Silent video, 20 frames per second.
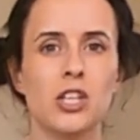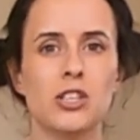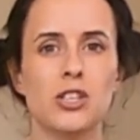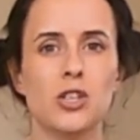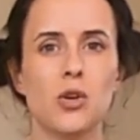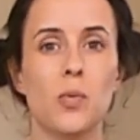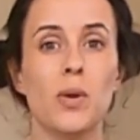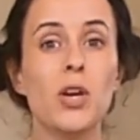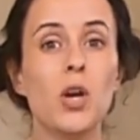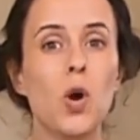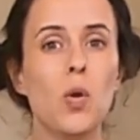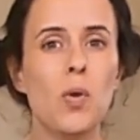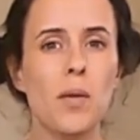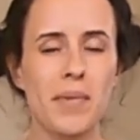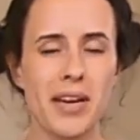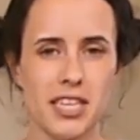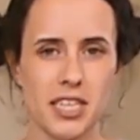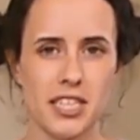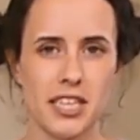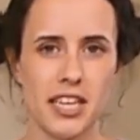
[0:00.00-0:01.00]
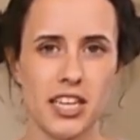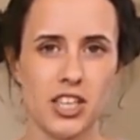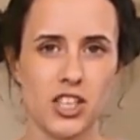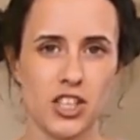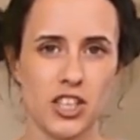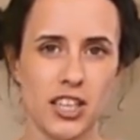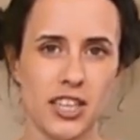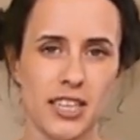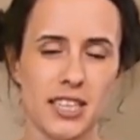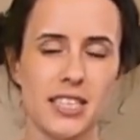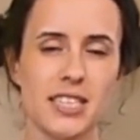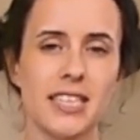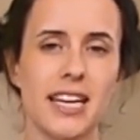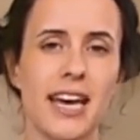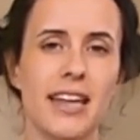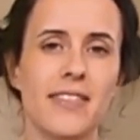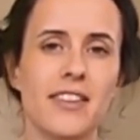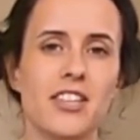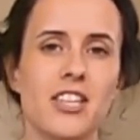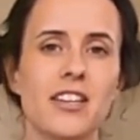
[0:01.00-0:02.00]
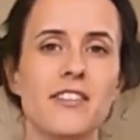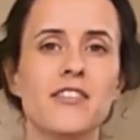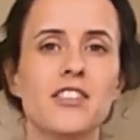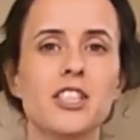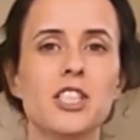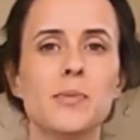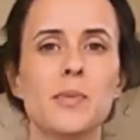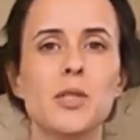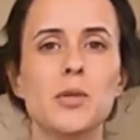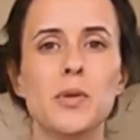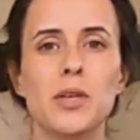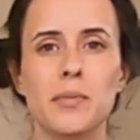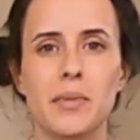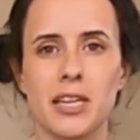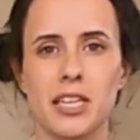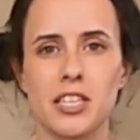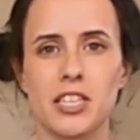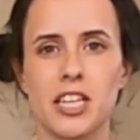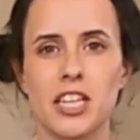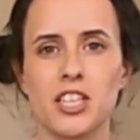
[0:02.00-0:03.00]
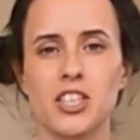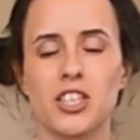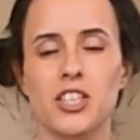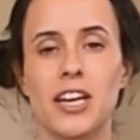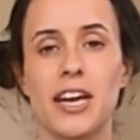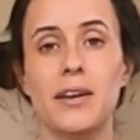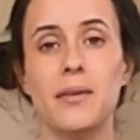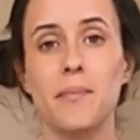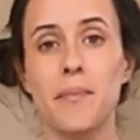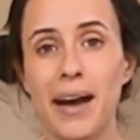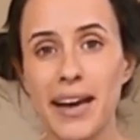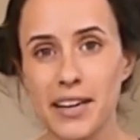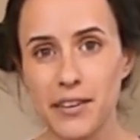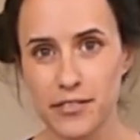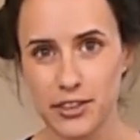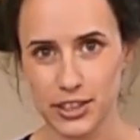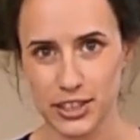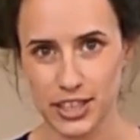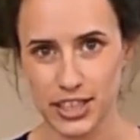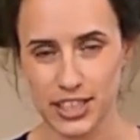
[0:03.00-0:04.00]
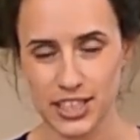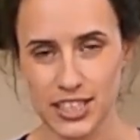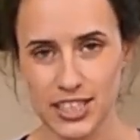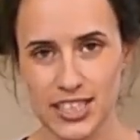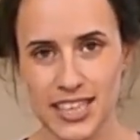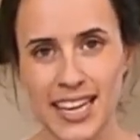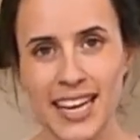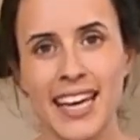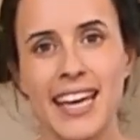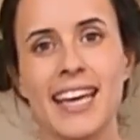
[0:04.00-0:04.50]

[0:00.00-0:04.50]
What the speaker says: So we know what meditation is, and the difference between meditation and mindfulness